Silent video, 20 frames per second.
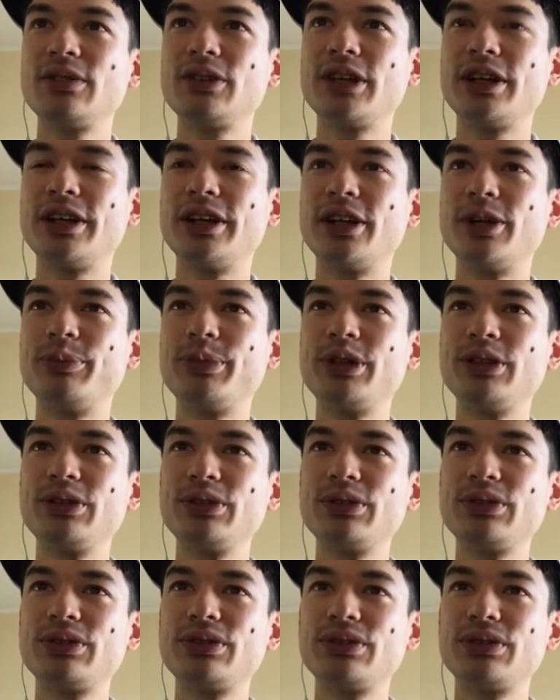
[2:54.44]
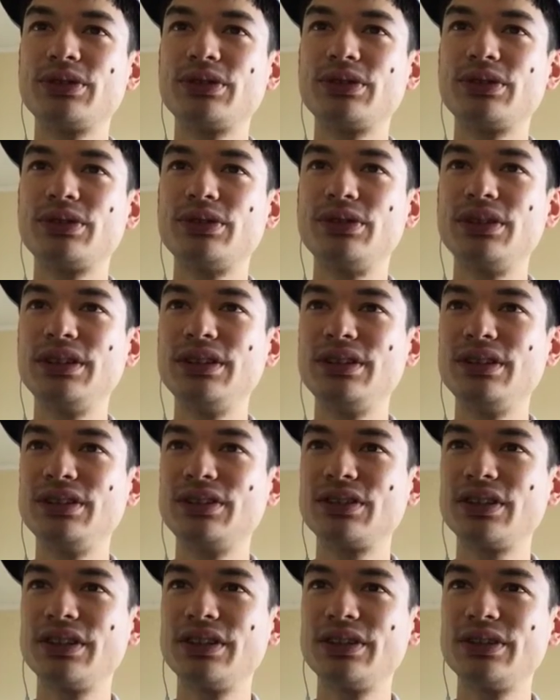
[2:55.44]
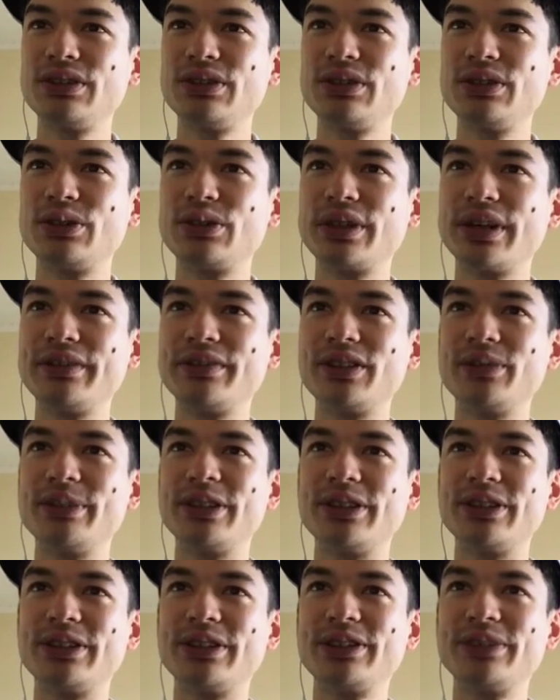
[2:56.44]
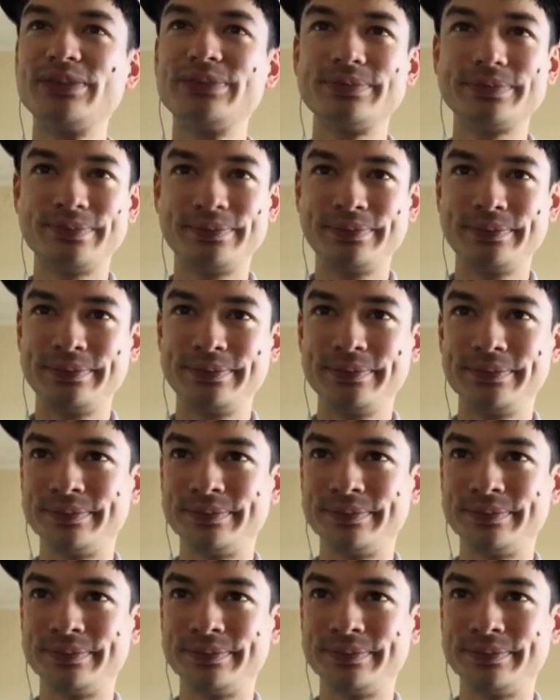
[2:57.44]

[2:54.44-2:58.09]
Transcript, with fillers: uh, Pierce, Deity Slayer, No Gravity Barrier.